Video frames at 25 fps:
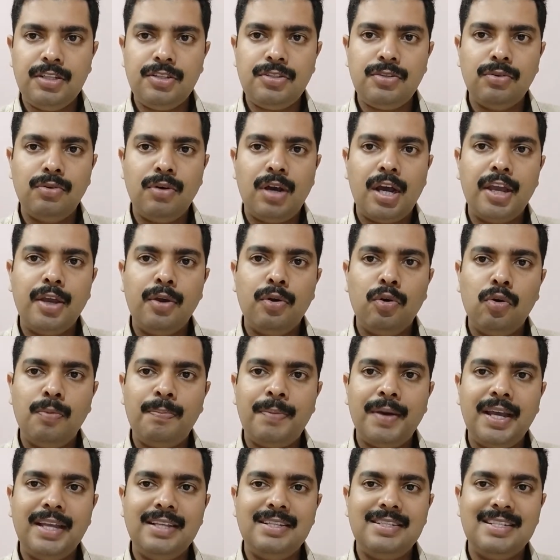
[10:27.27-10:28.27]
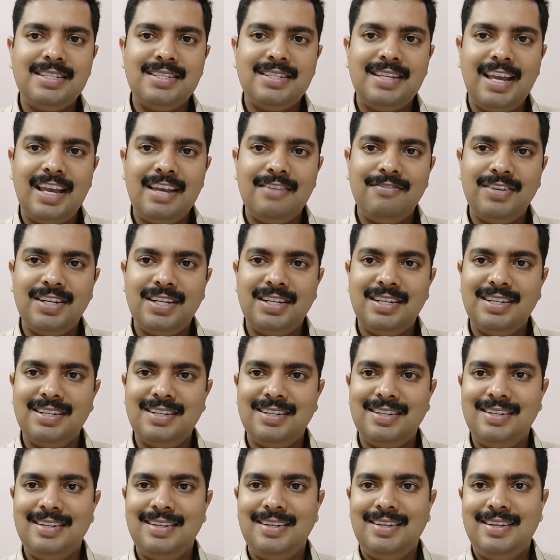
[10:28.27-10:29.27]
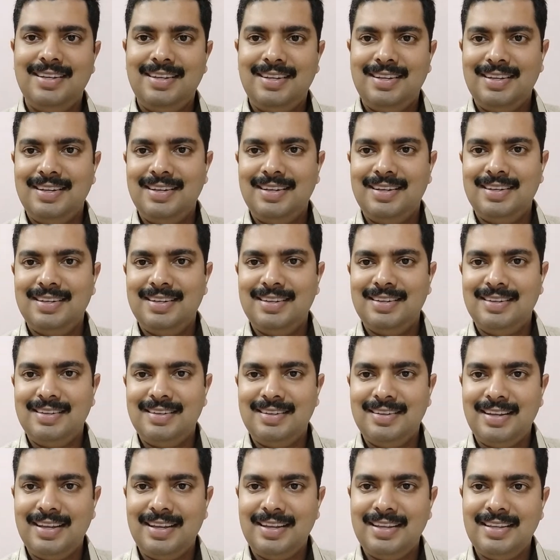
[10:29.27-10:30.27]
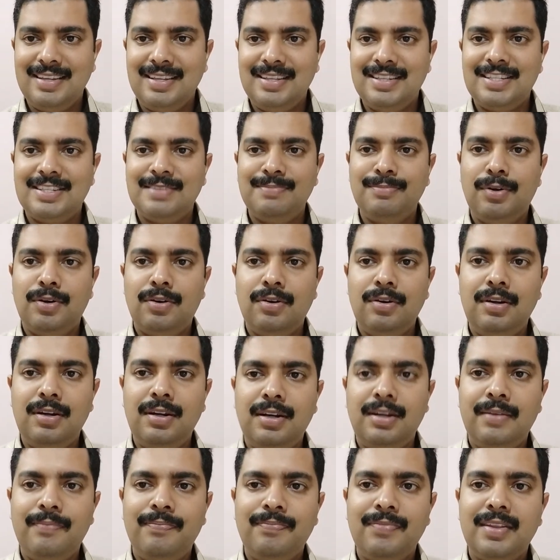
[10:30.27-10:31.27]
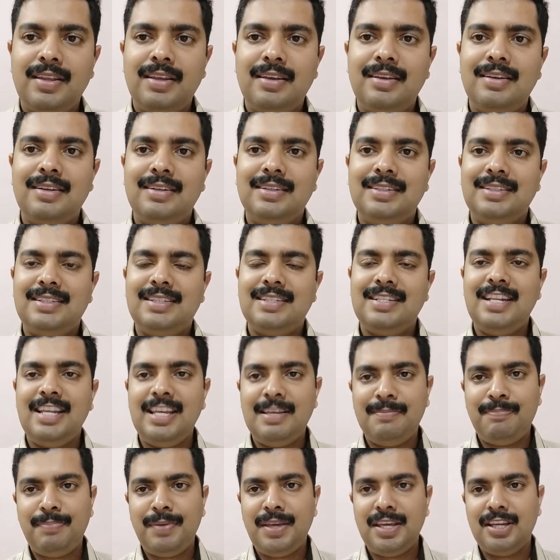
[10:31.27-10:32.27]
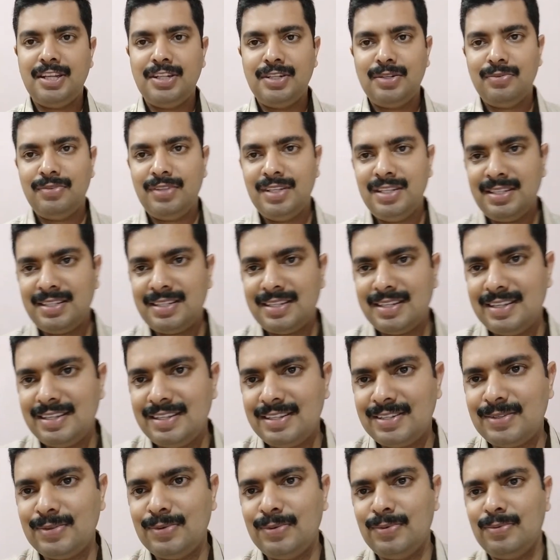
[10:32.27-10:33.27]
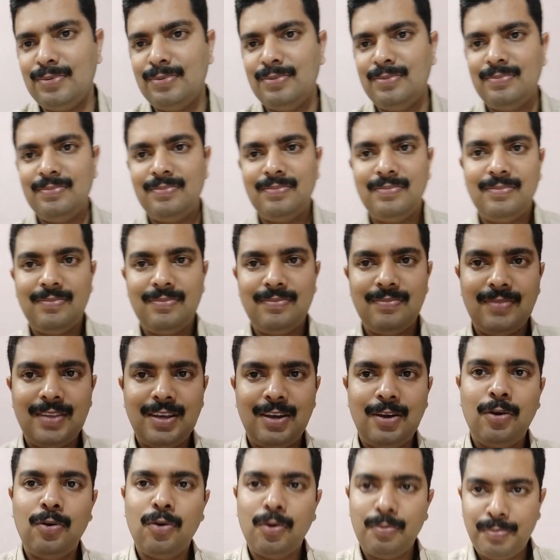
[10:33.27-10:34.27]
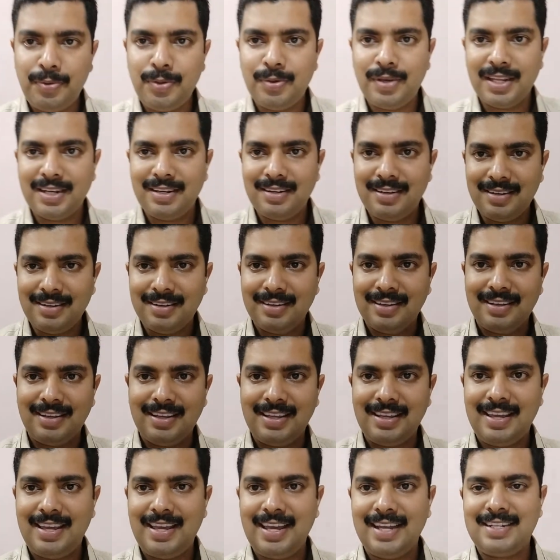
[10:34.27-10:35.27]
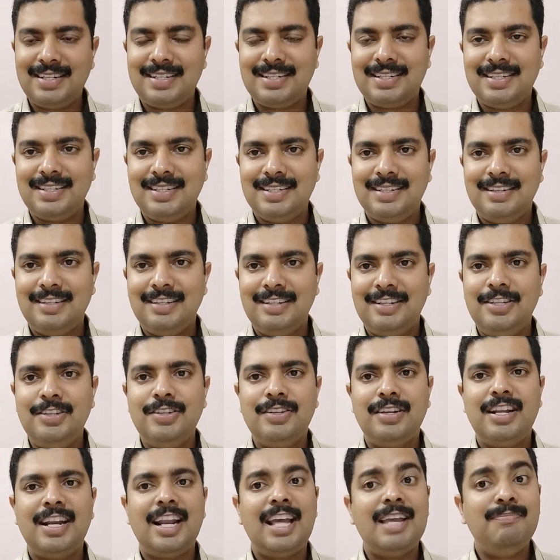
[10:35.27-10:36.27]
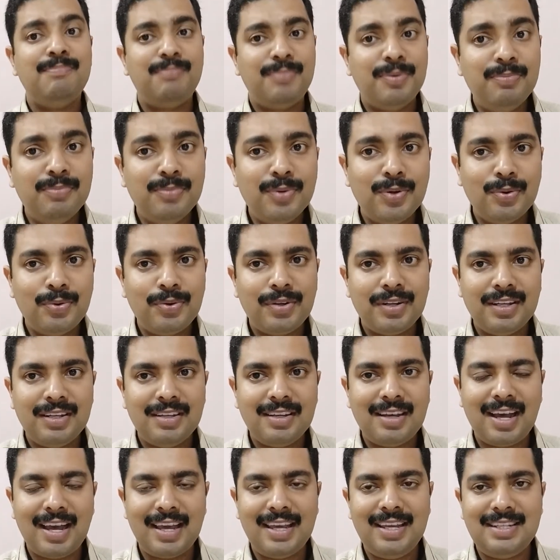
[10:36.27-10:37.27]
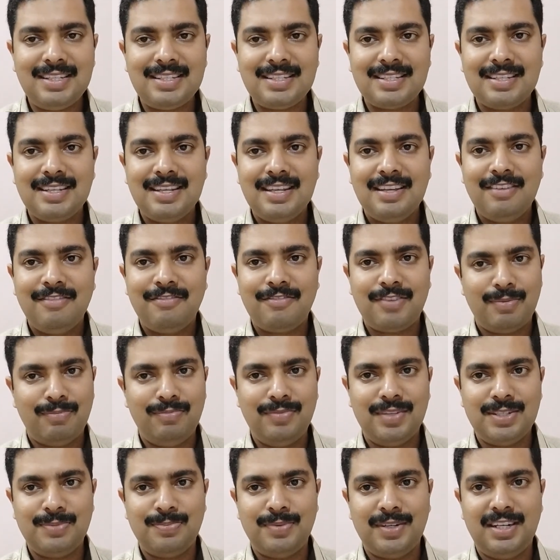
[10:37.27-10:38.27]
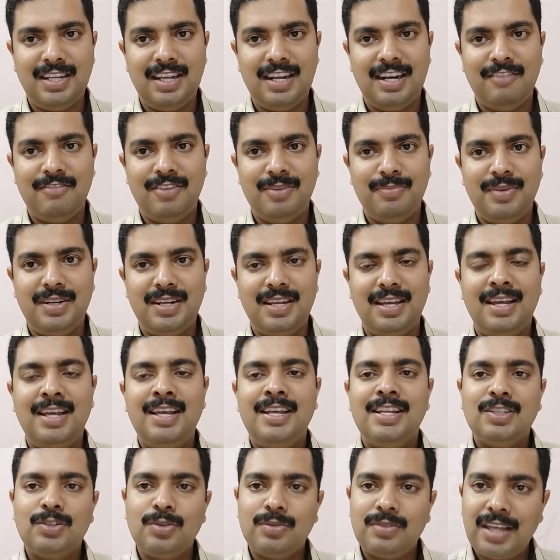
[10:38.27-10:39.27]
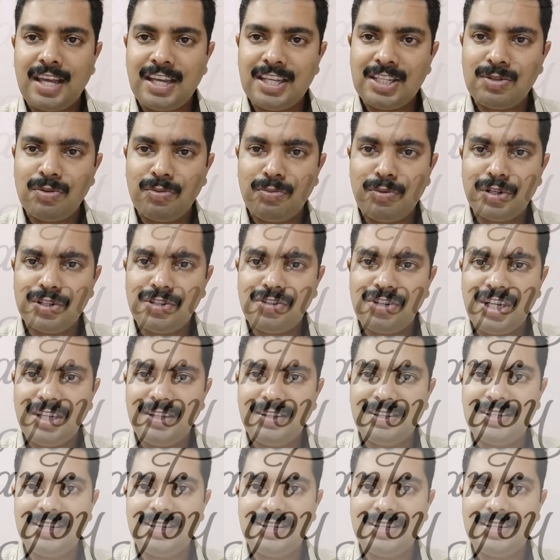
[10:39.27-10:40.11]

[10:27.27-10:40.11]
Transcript: So I hope I just gave a small sneak peek into this. So I hope you can climb more heights from this particular webinar. So thanks for watching.